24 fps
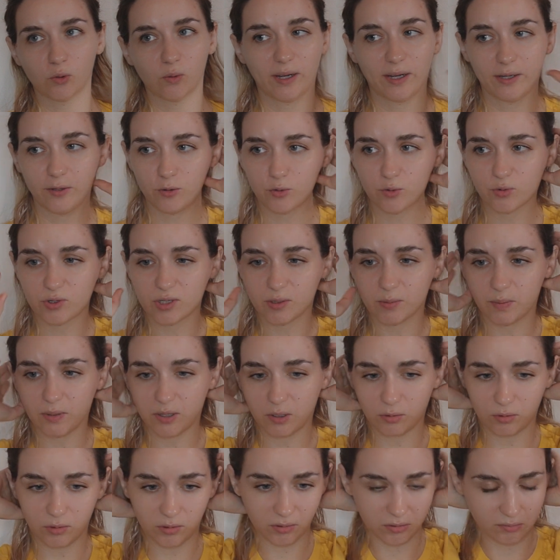I use
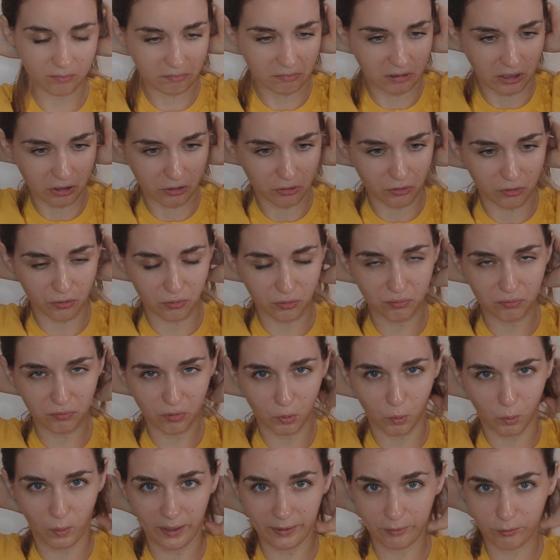about, I don't know,
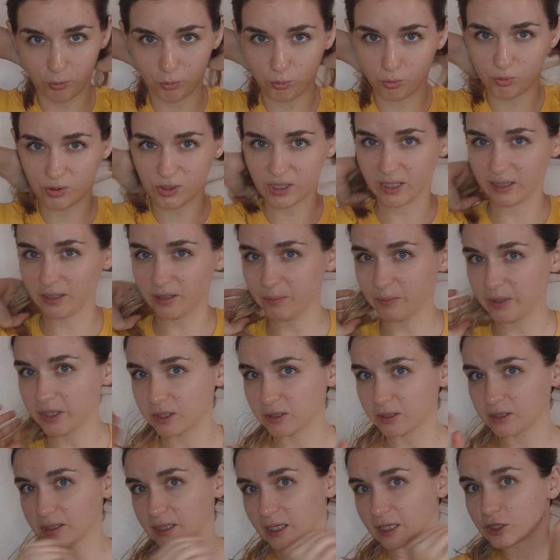1 to 2
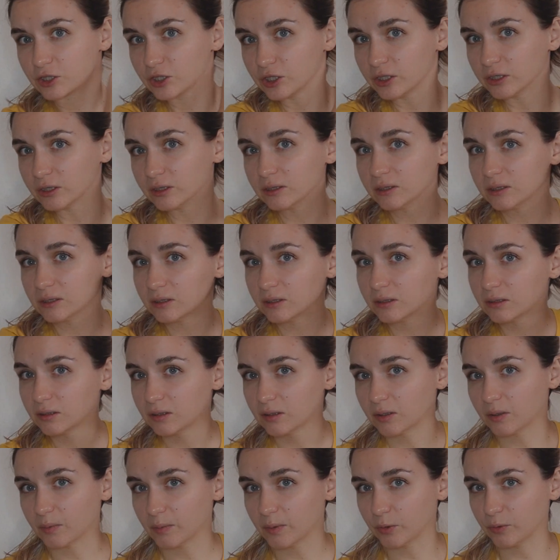centimeter sections,
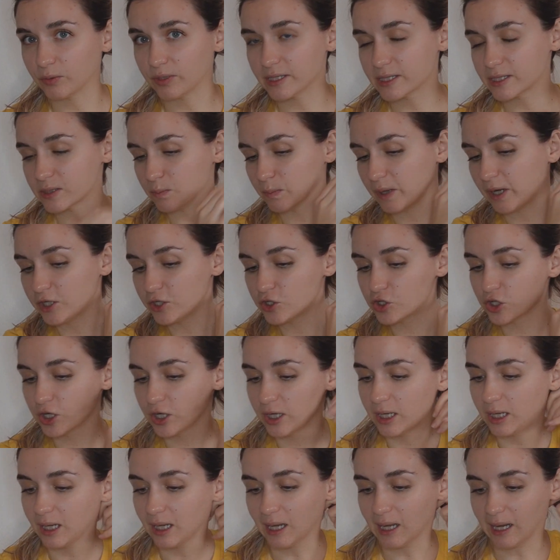about this much.
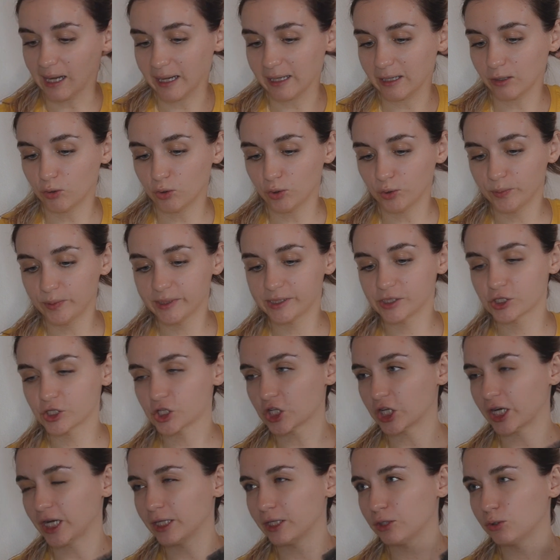I always
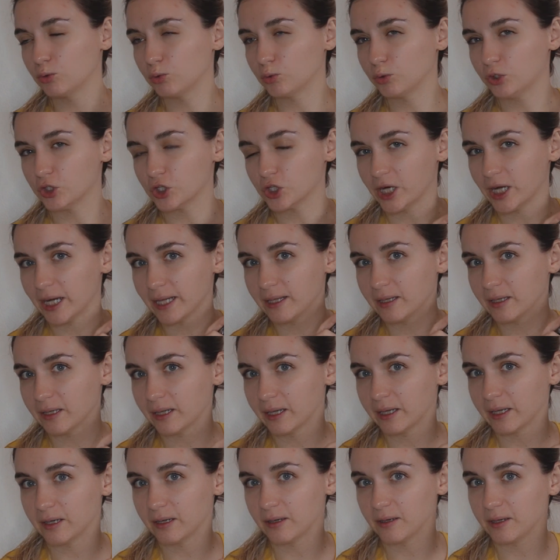try to dry the
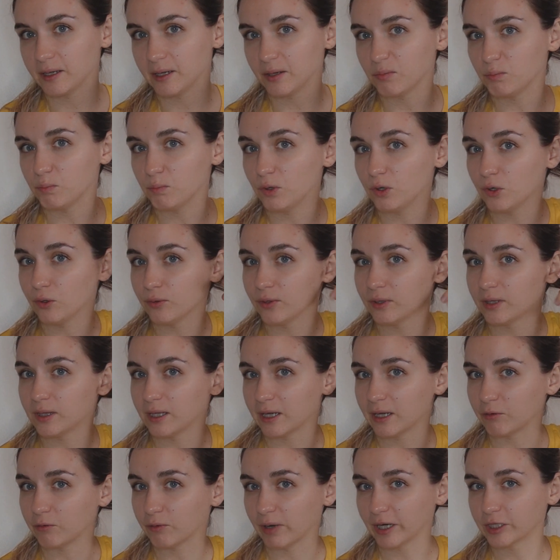hair in both
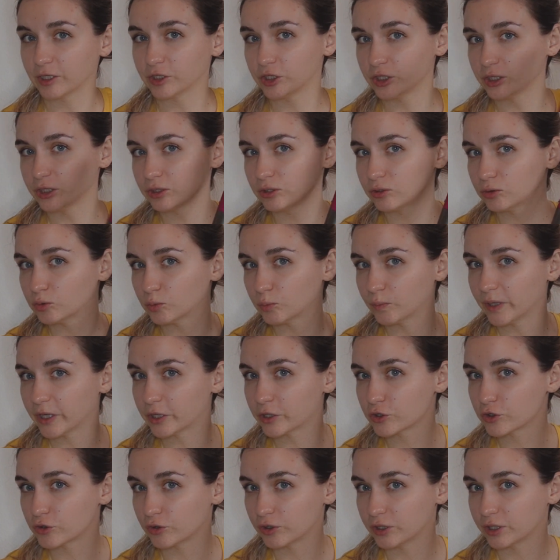directions to make
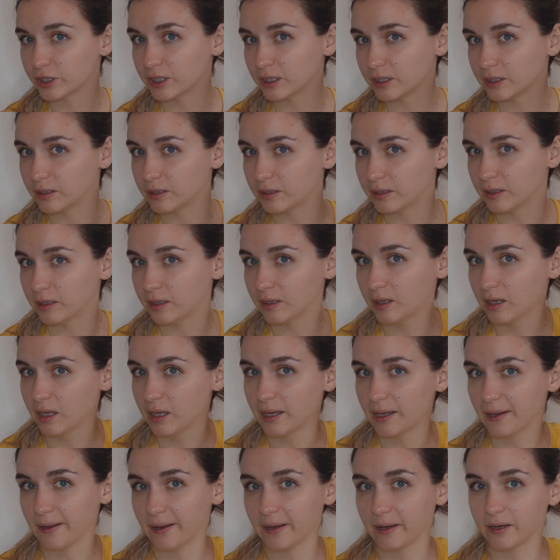sure that the
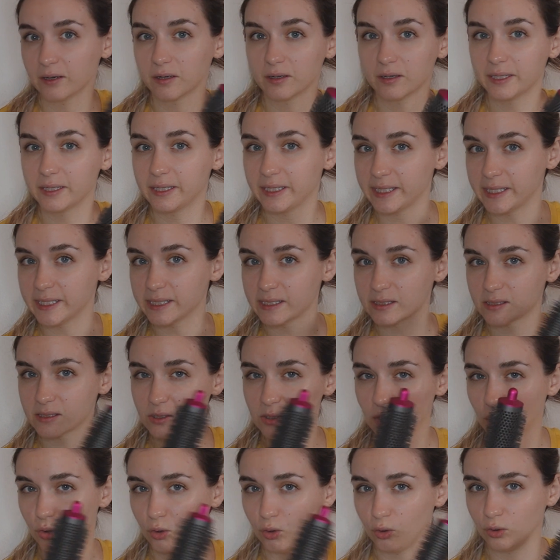air
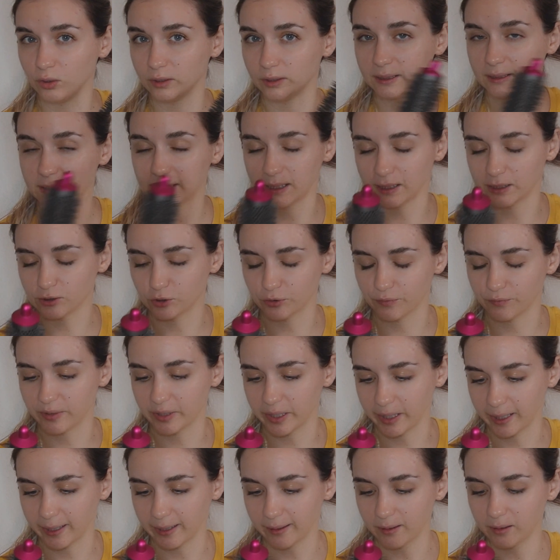hits all the sides of the
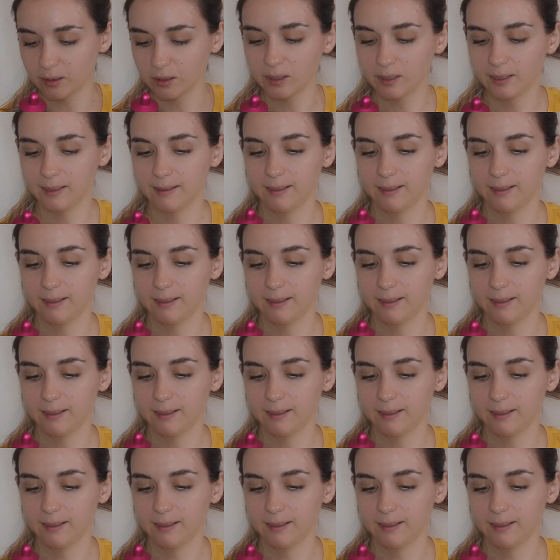hair.